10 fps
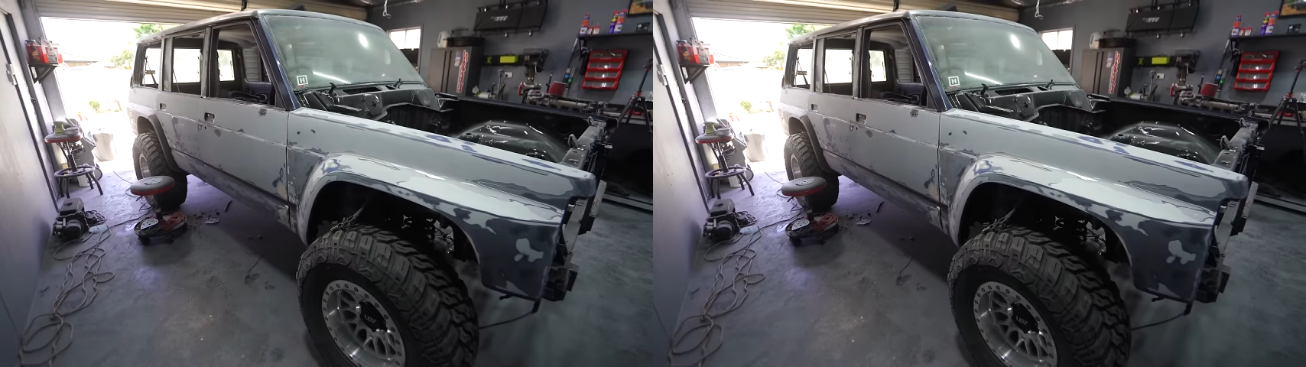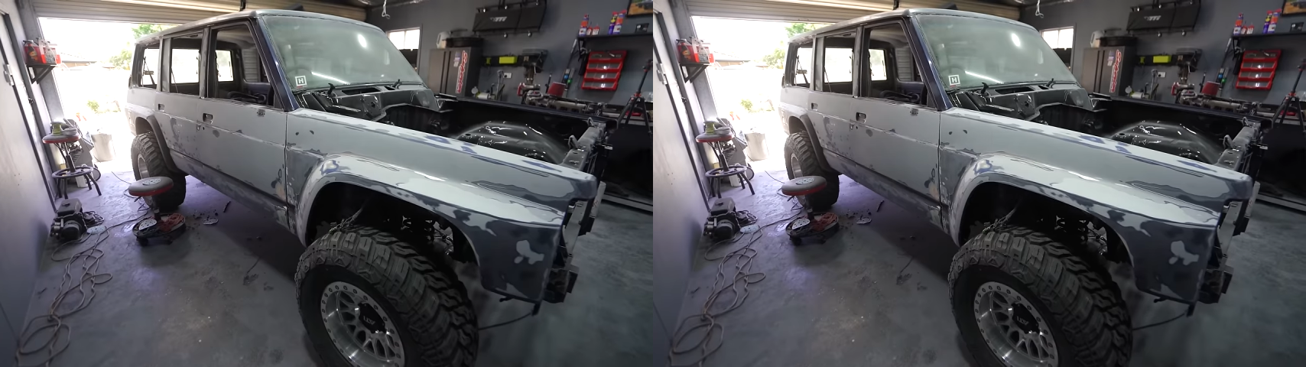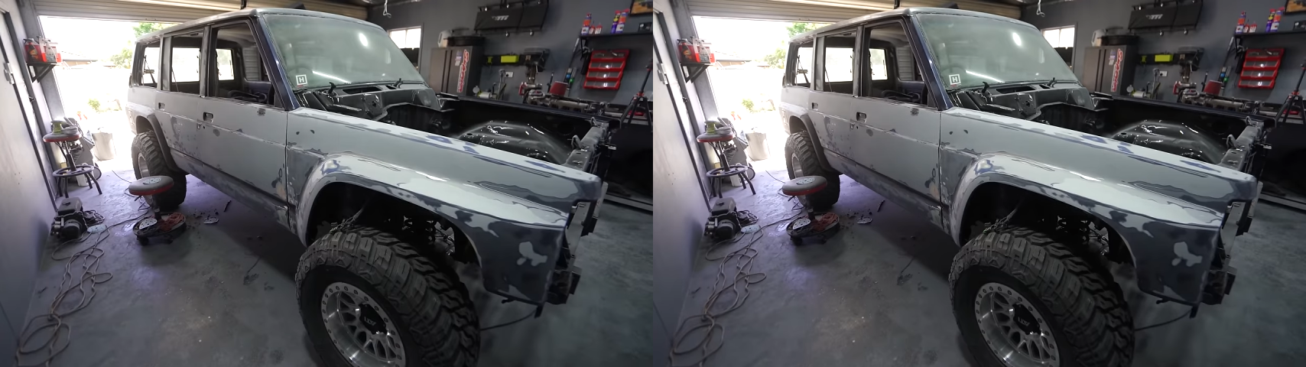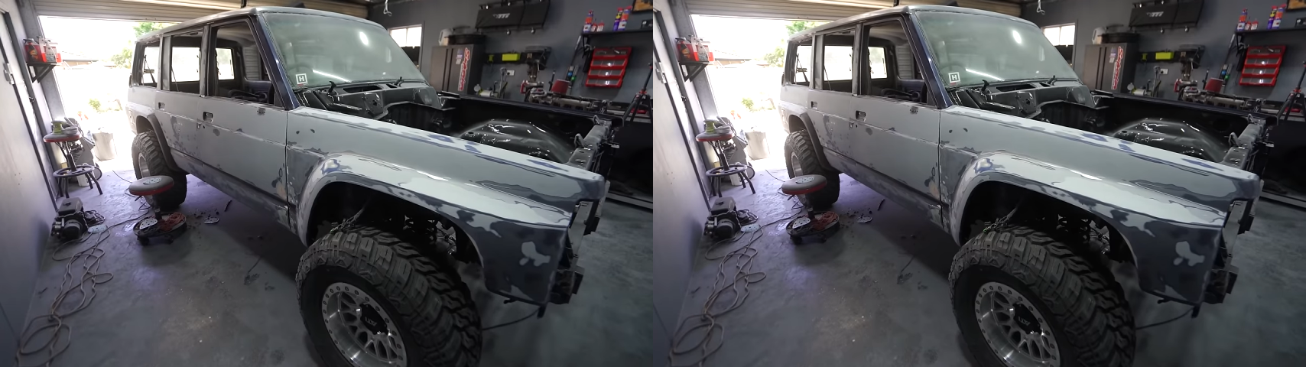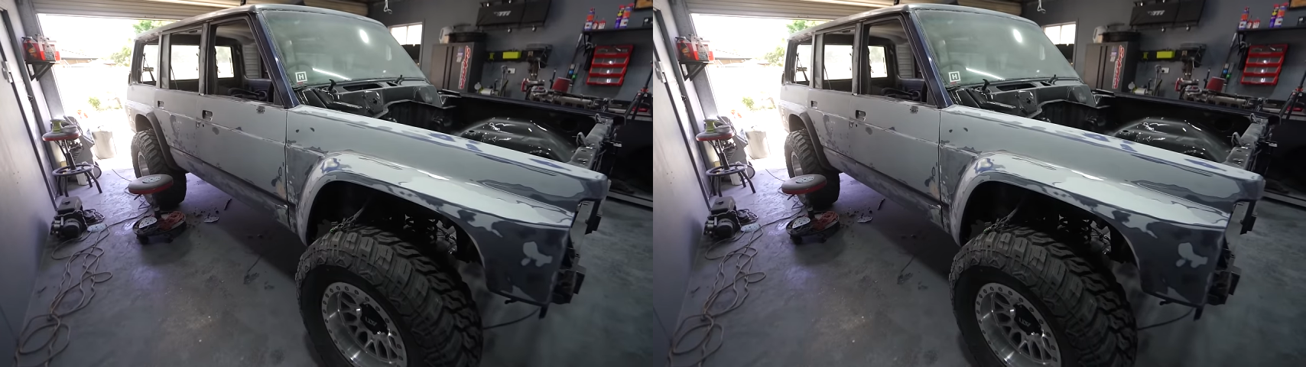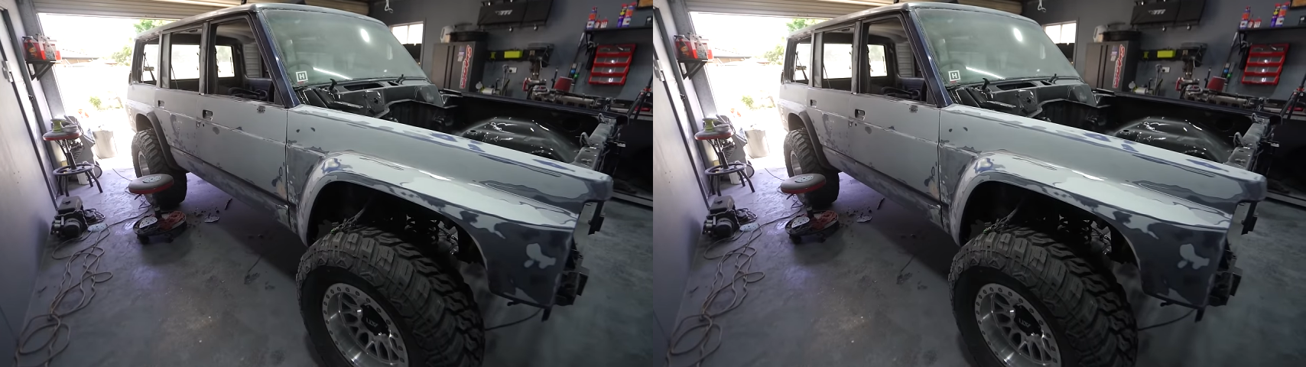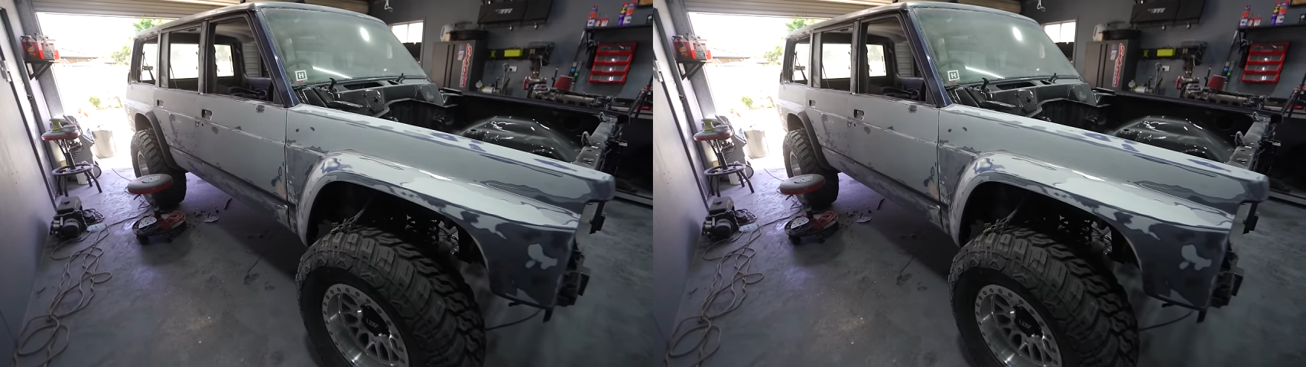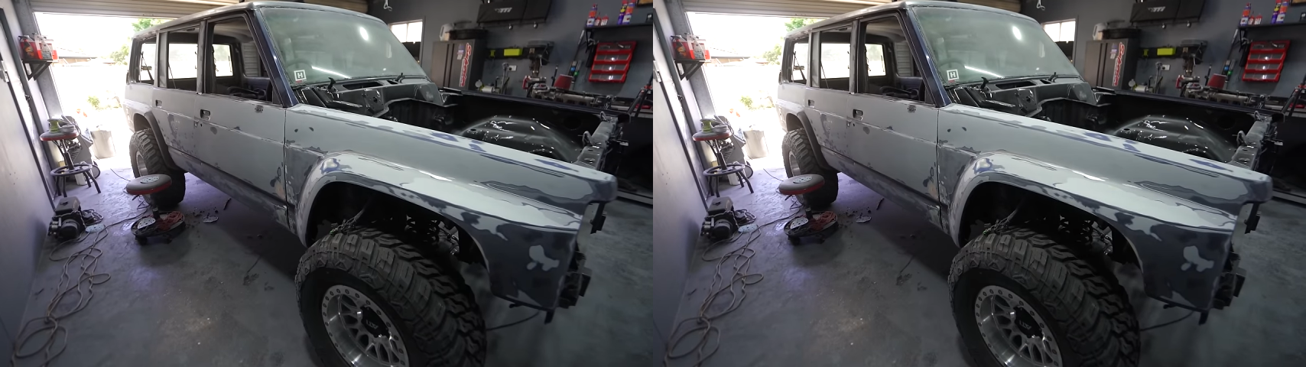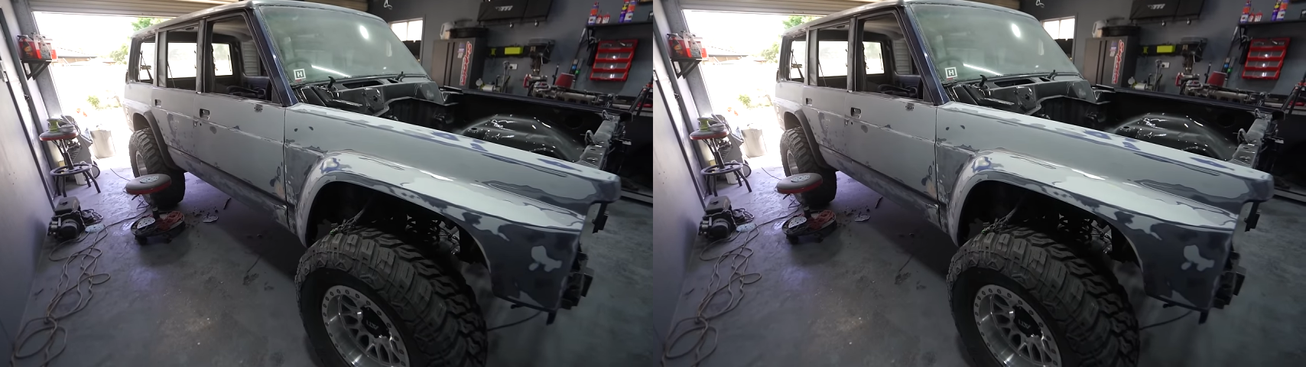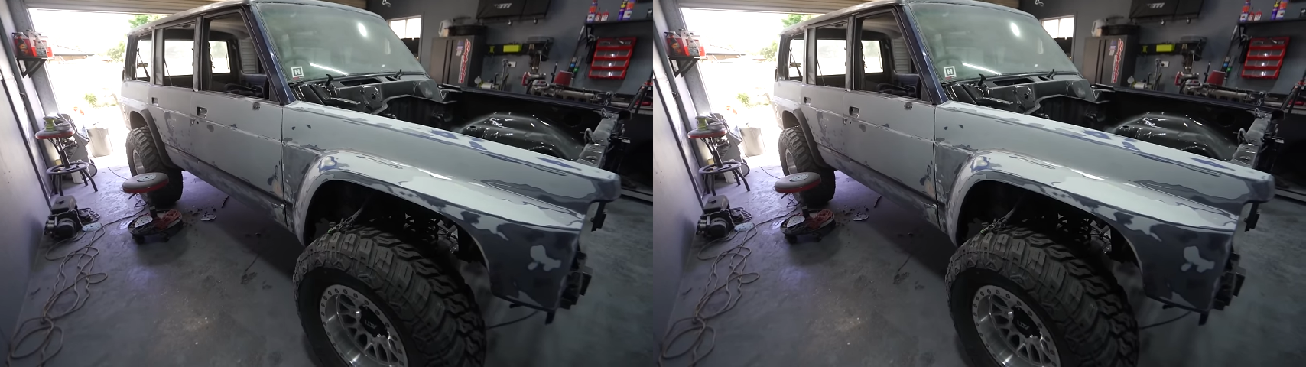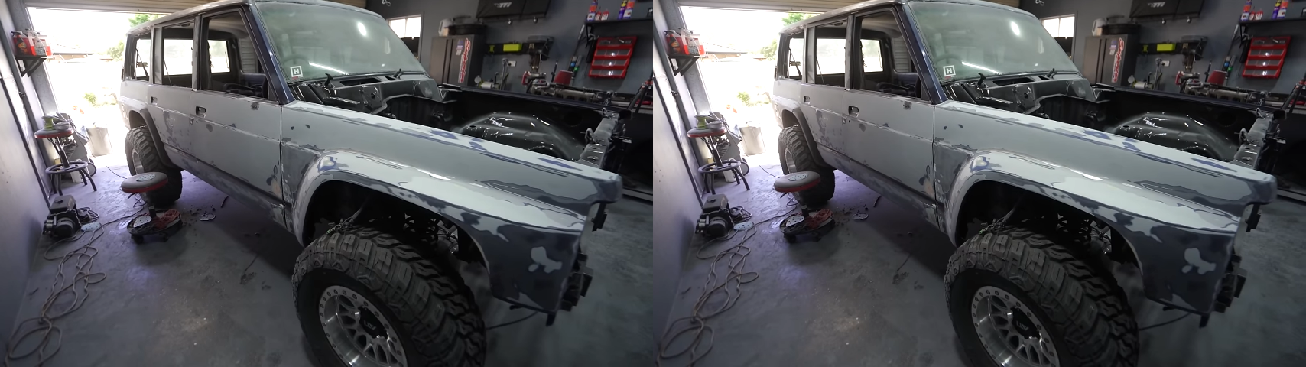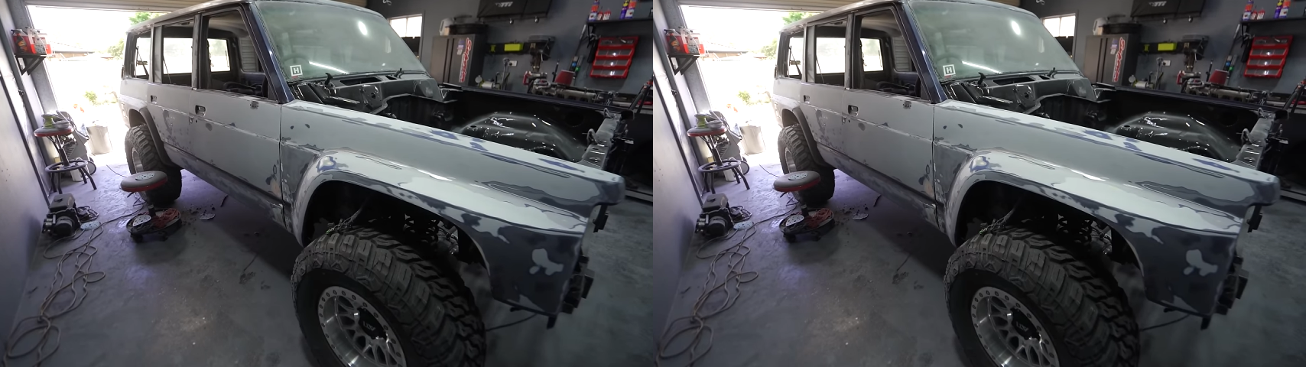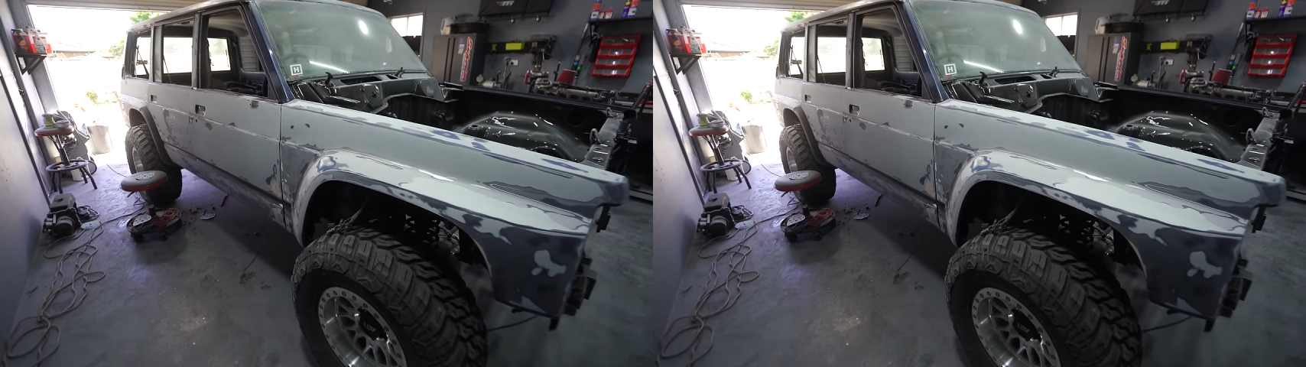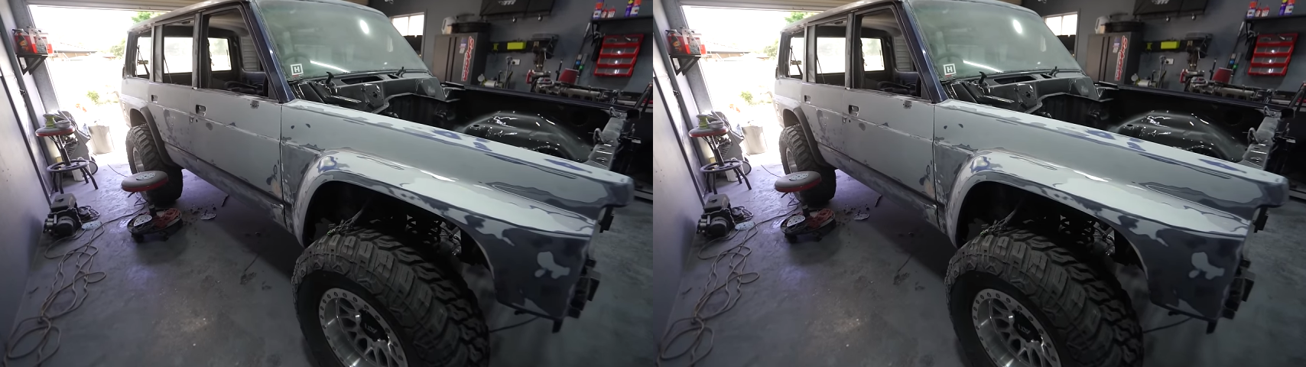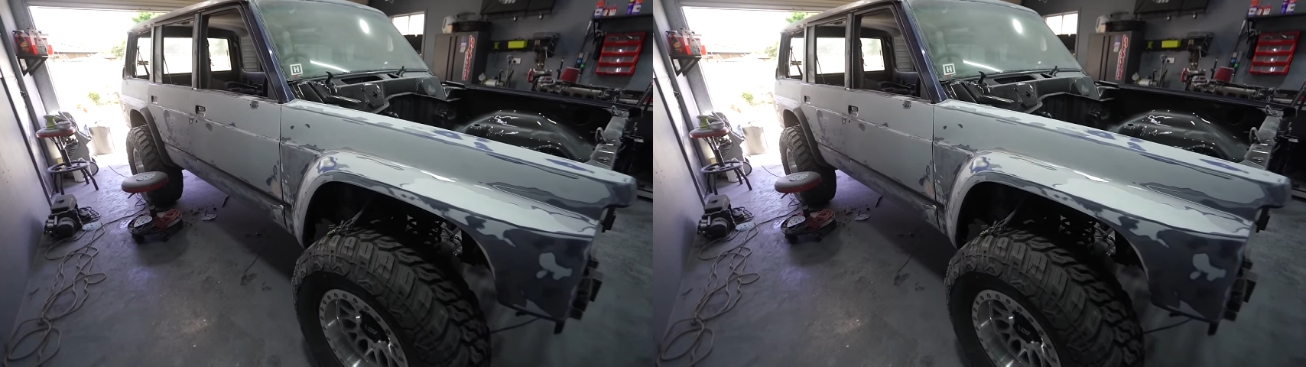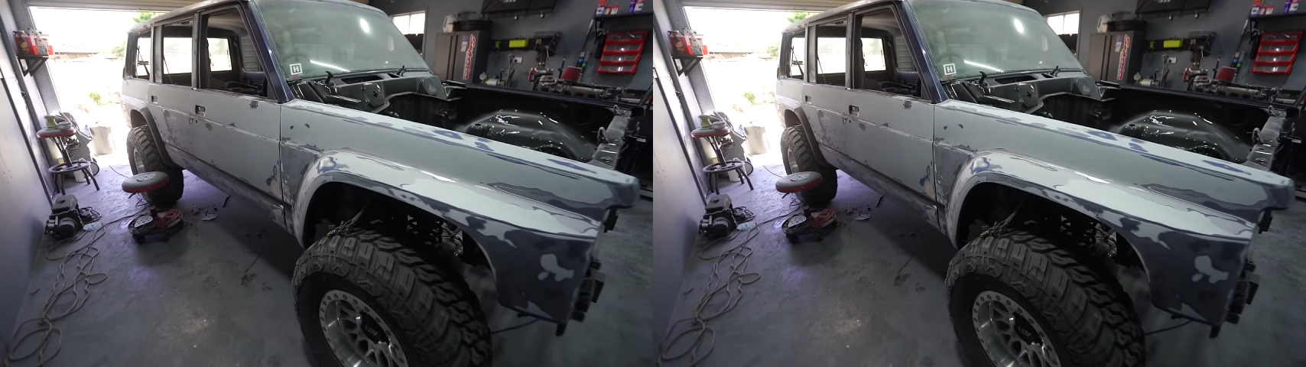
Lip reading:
Nobody's mouth can be seen.